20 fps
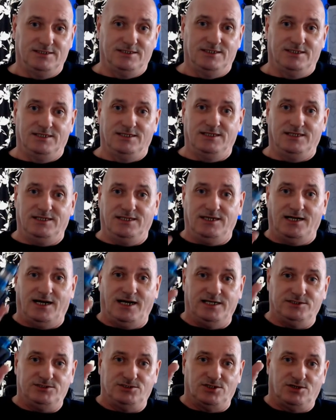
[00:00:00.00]
The
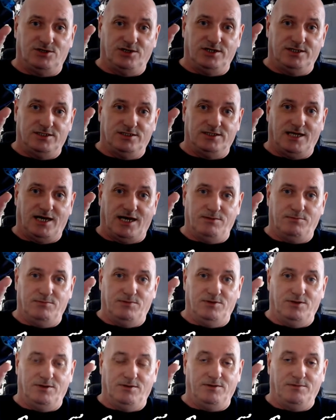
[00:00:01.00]
iJoy
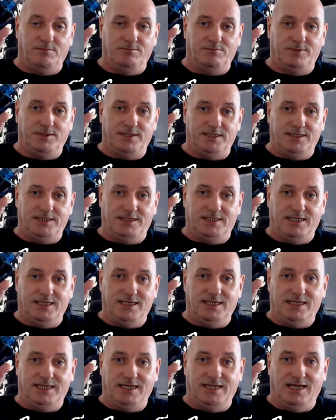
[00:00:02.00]
Diamond PD
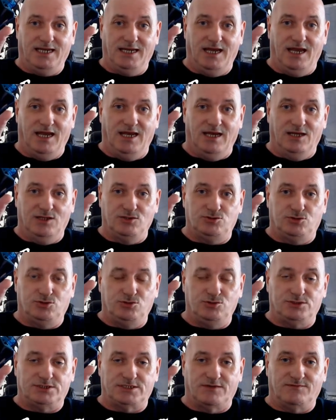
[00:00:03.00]

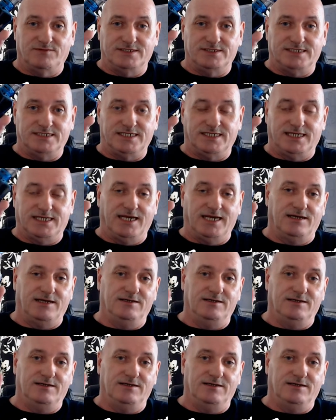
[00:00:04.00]
270 kit,